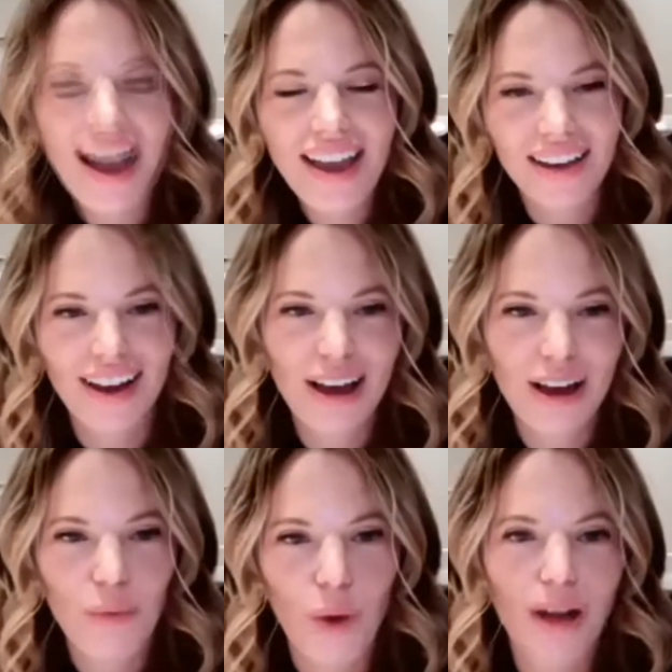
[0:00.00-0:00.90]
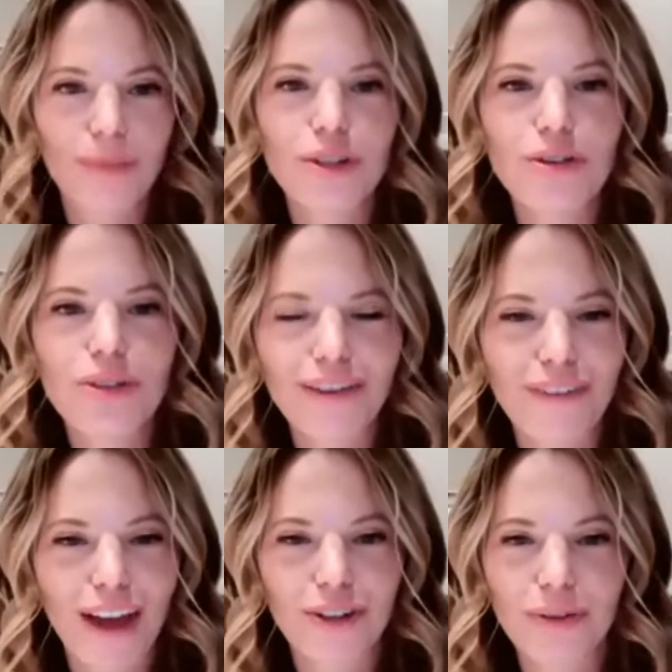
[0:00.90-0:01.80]
Hi, welcome to the
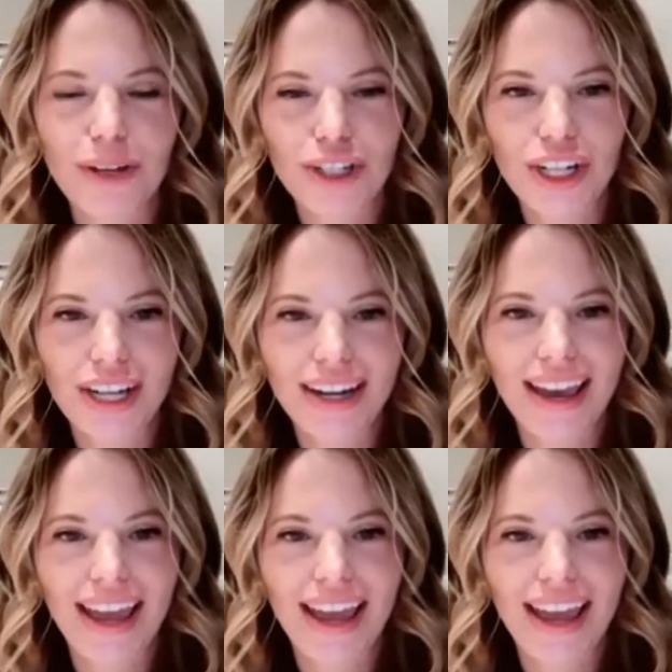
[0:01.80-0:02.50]
Infatuation